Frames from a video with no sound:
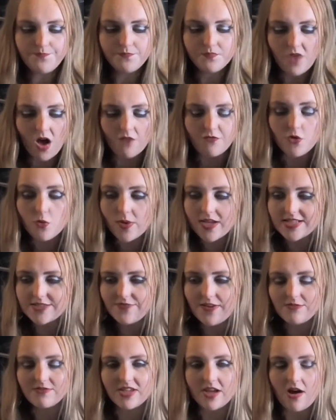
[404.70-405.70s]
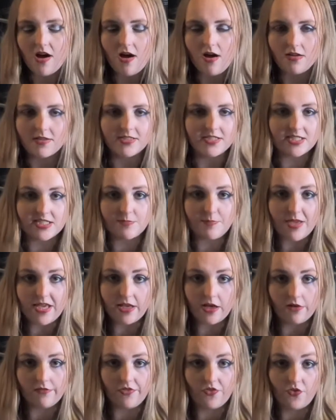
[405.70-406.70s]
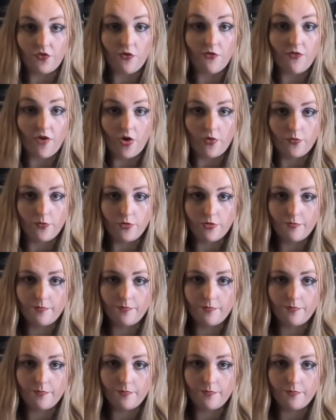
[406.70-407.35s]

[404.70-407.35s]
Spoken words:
I've always found it hard to speak over the phone,